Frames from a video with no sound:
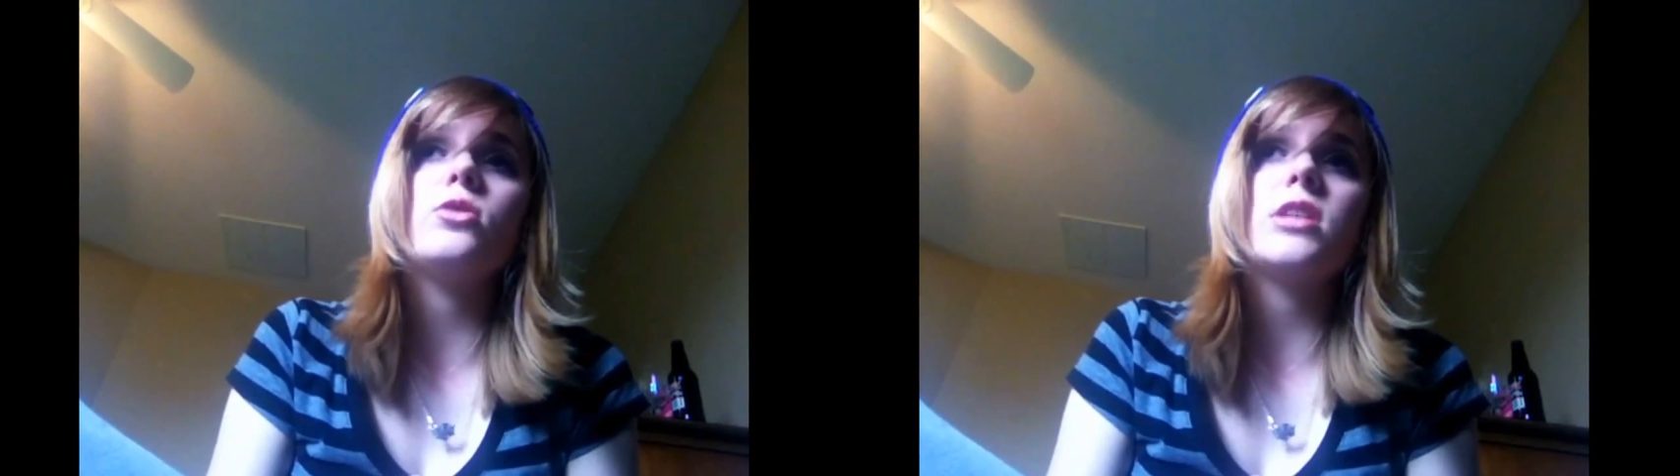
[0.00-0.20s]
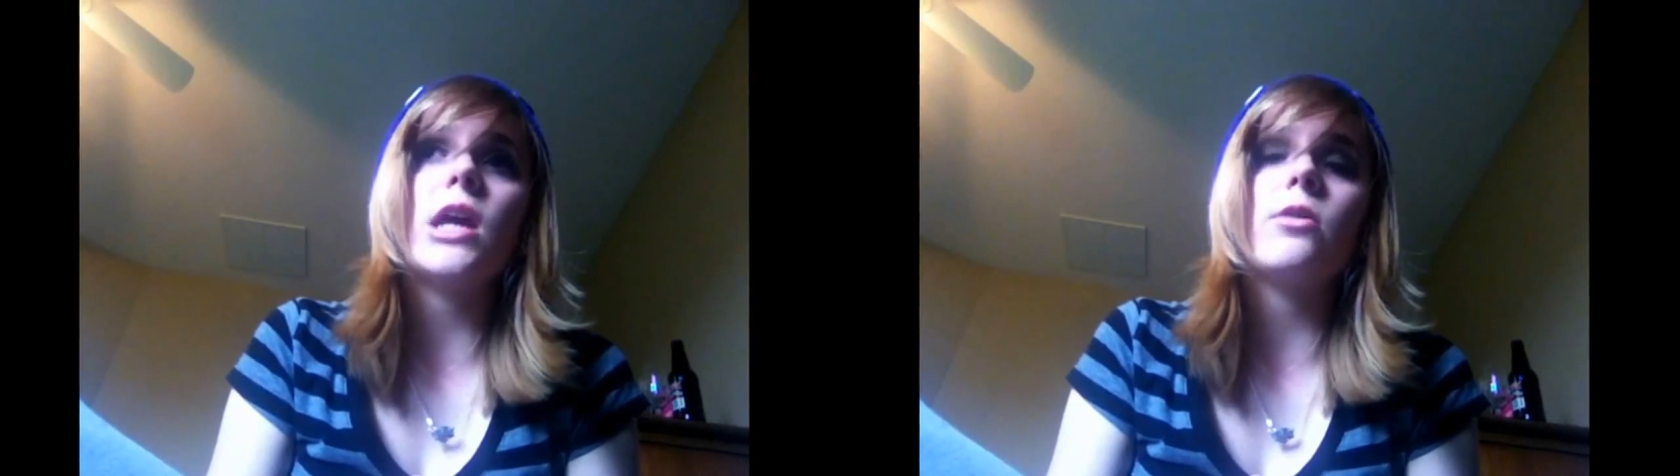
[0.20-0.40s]

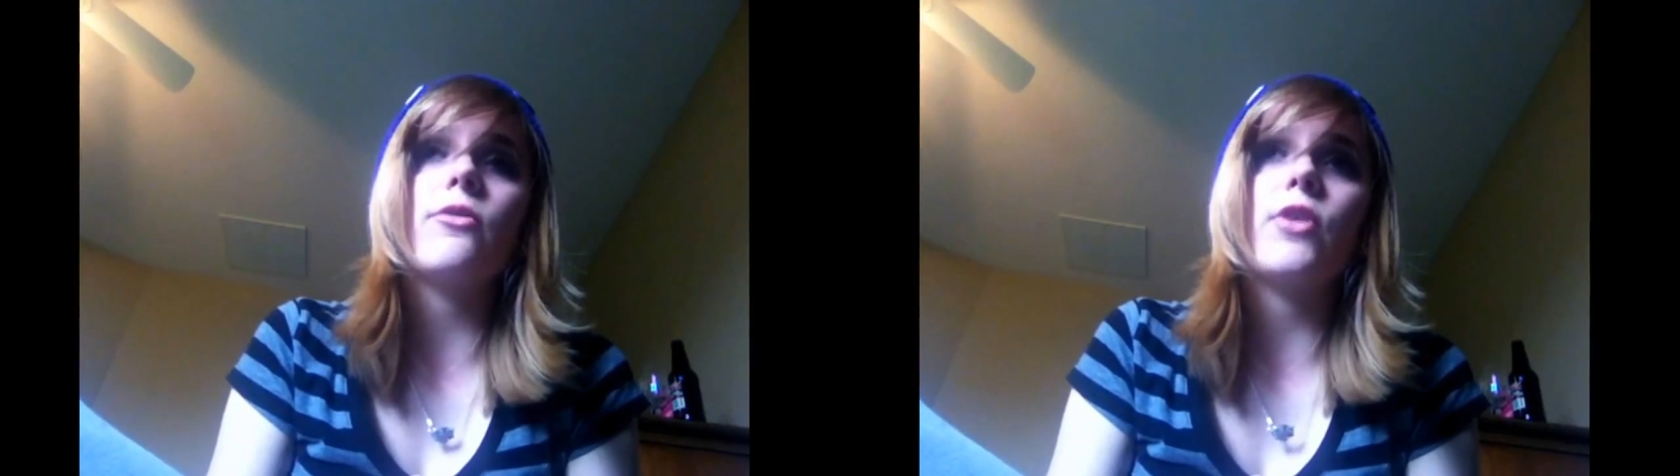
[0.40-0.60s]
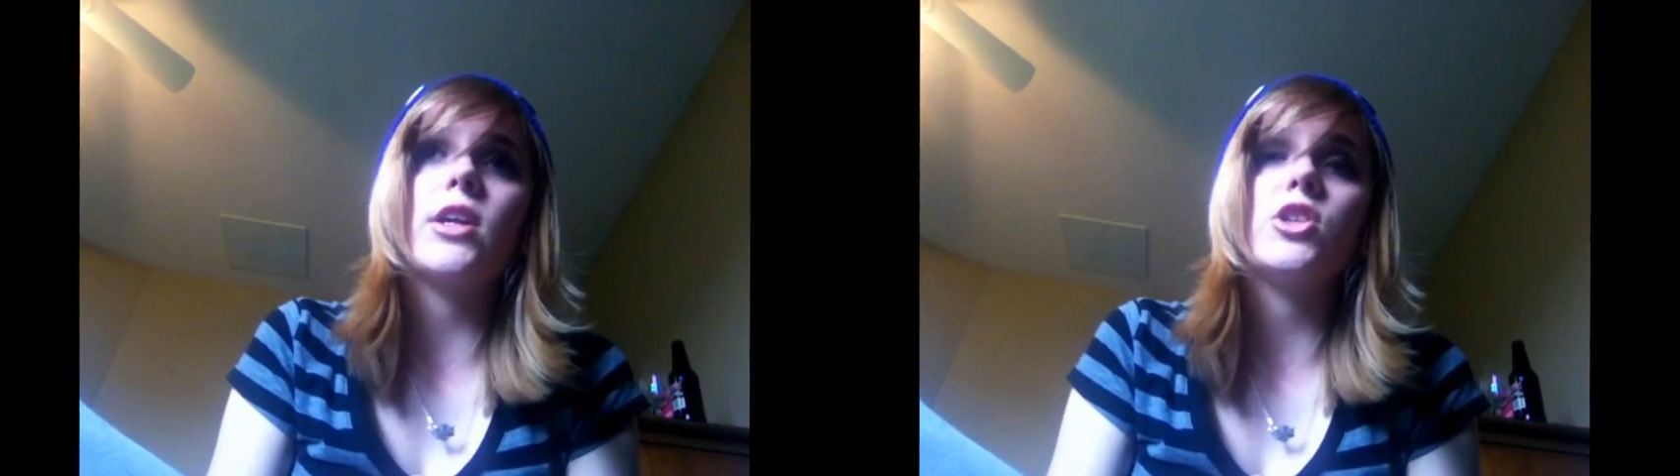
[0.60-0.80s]

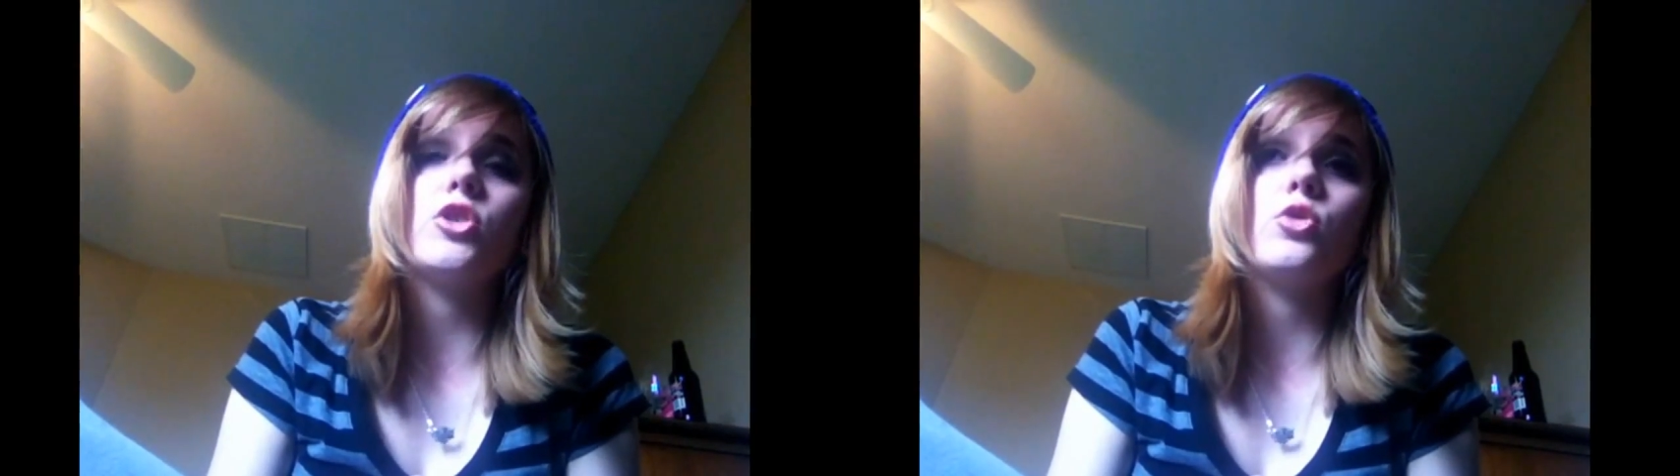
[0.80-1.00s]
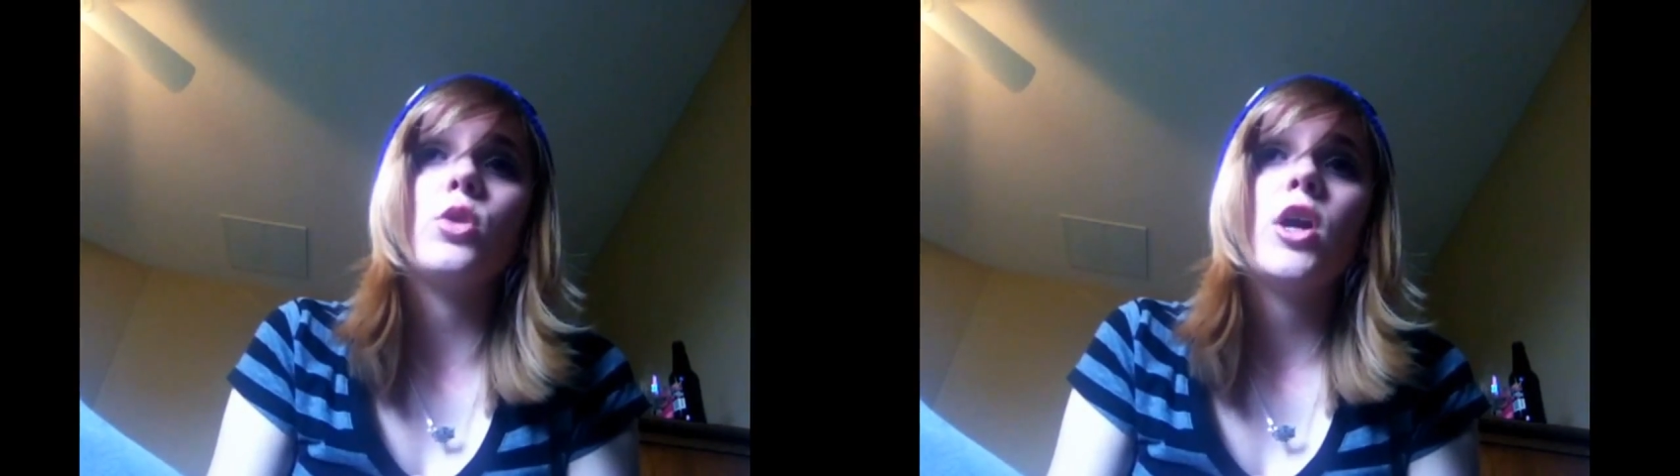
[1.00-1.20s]
sacrifice
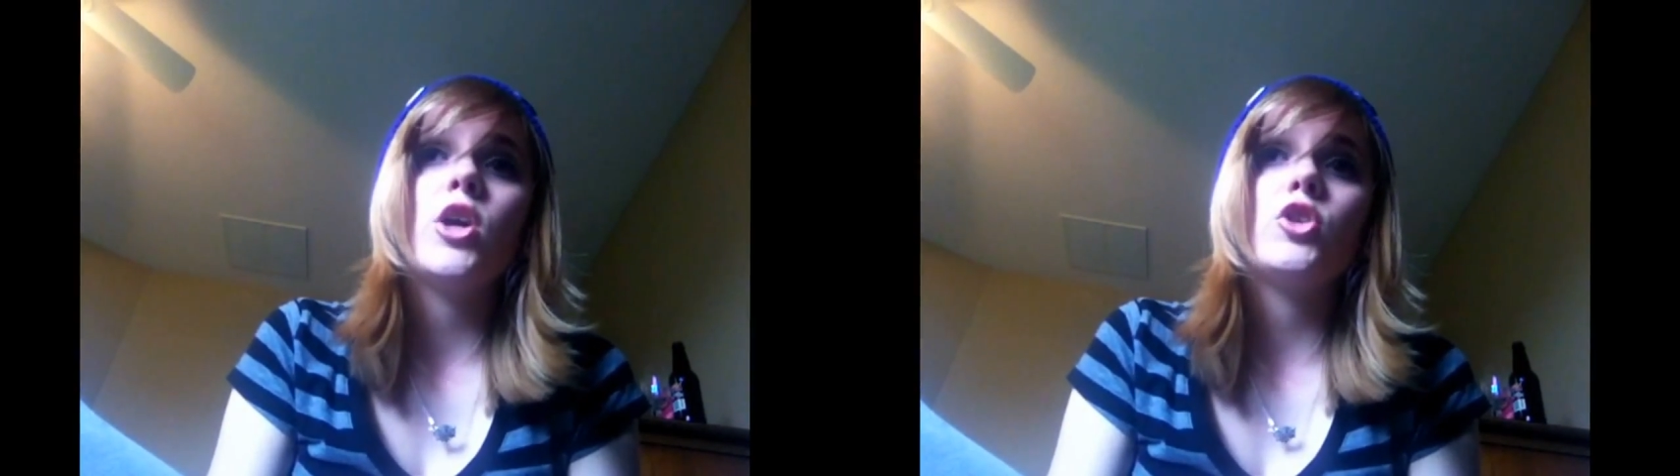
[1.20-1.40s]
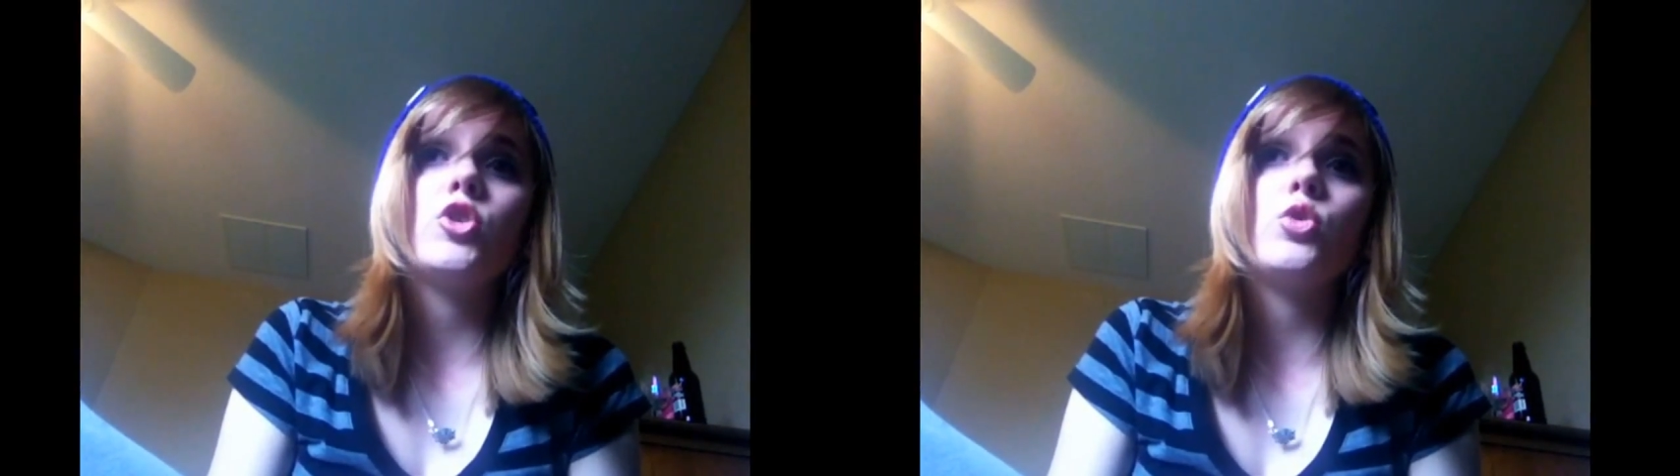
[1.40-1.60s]
you
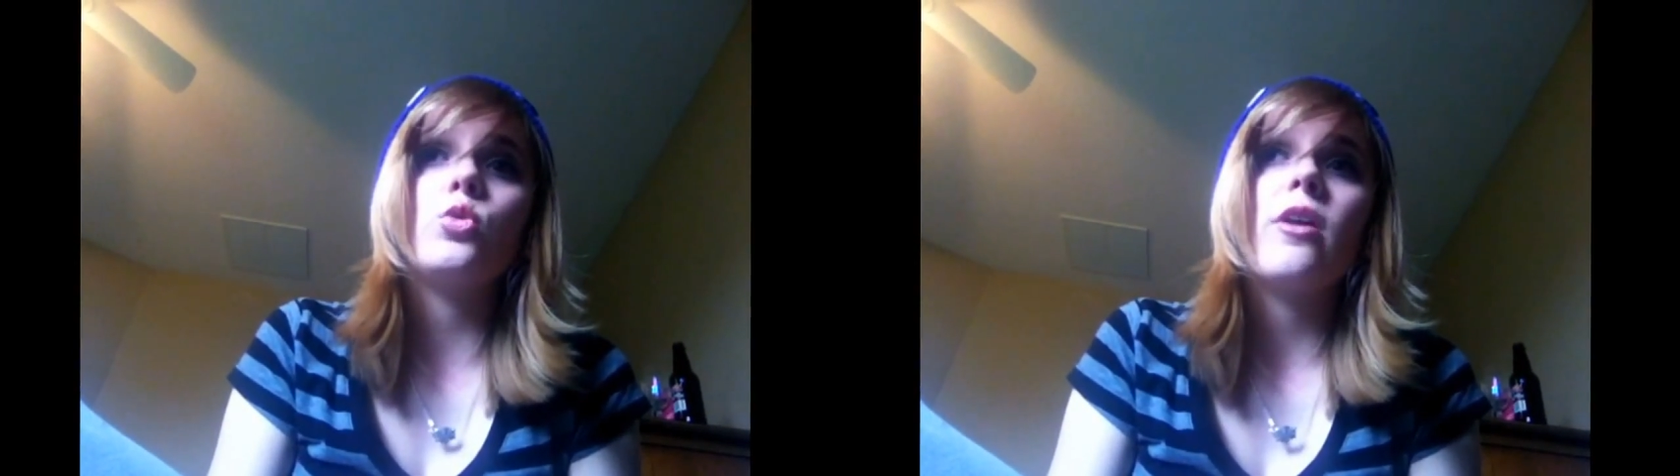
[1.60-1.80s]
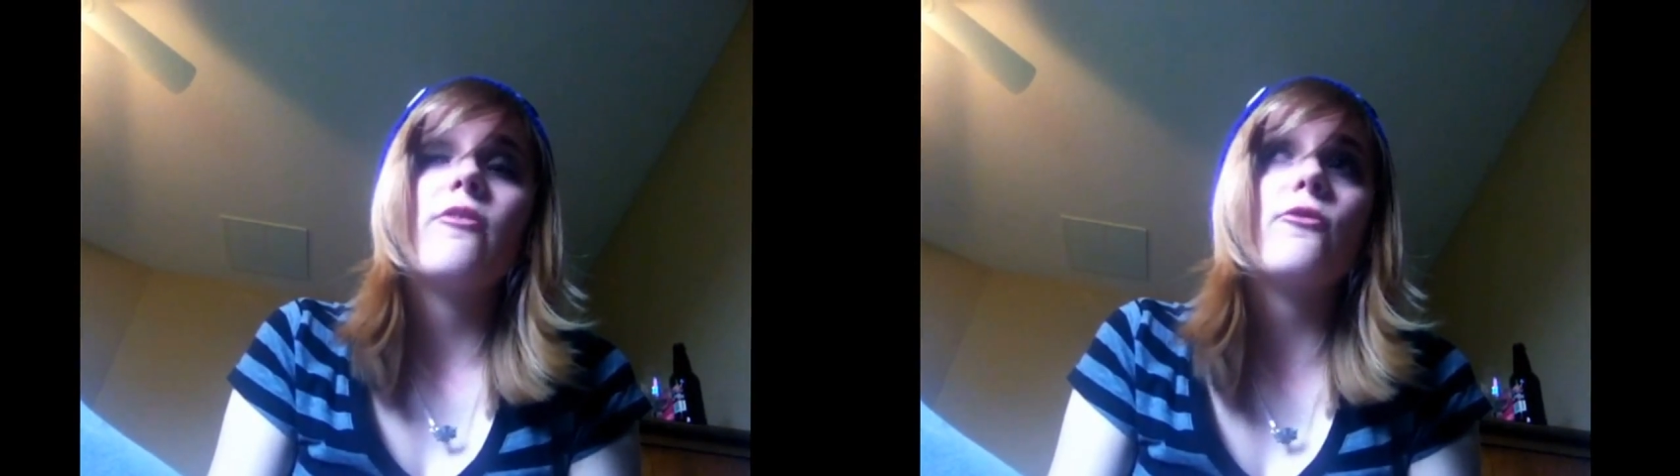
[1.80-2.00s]
to